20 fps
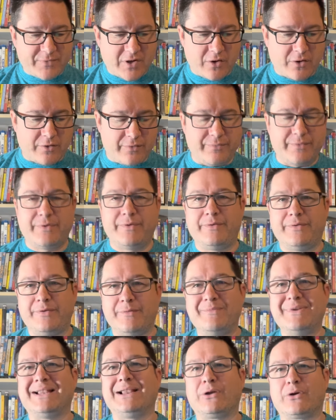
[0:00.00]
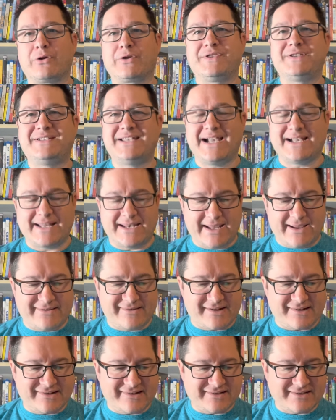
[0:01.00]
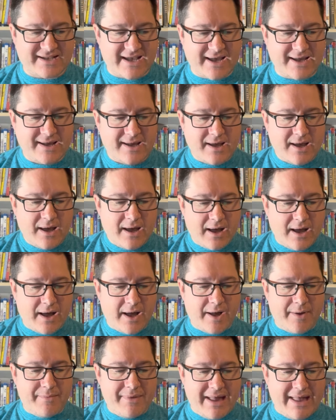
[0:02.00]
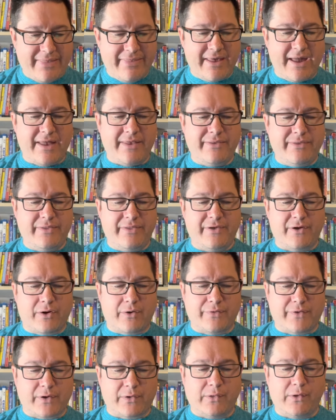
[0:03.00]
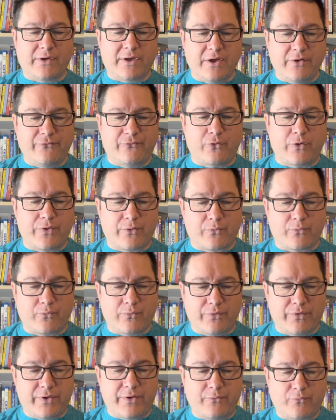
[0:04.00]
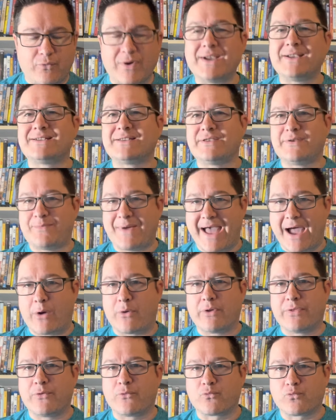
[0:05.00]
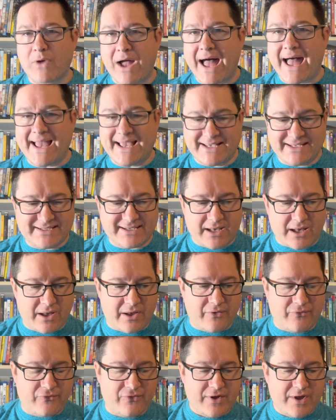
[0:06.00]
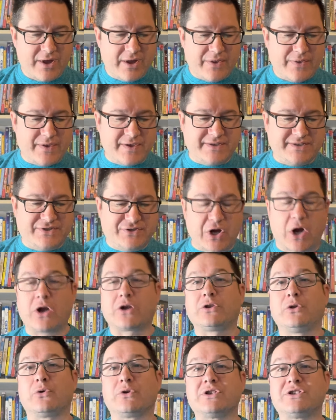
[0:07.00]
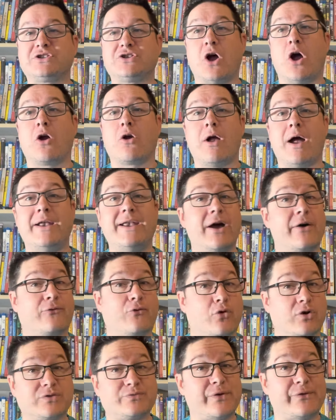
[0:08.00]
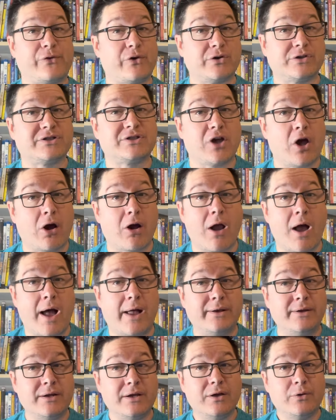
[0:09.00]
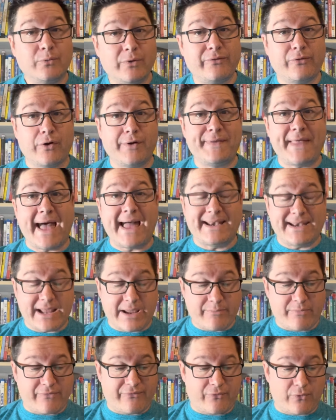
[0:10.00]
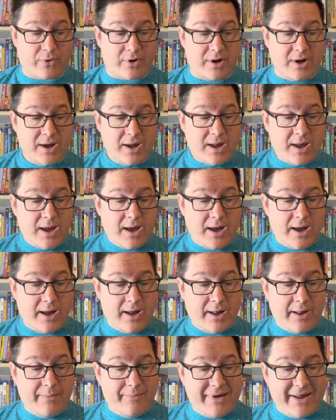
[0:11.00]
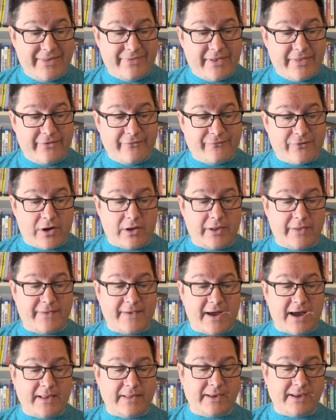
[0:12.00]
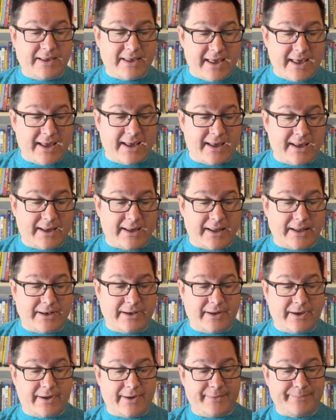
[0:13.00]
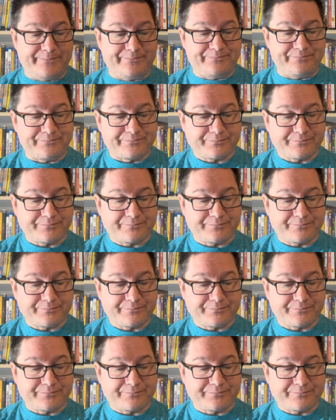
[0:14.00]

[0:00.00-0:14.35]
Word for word: or the the Middle Earth Second Age, I should say. Um, and then they're they're looking for the the rings of the power, the rise of this Dark Lord Sauron. Now, of course, we've heard Sauron, we've heard that name before, um, and then the fall of the Island King, and um,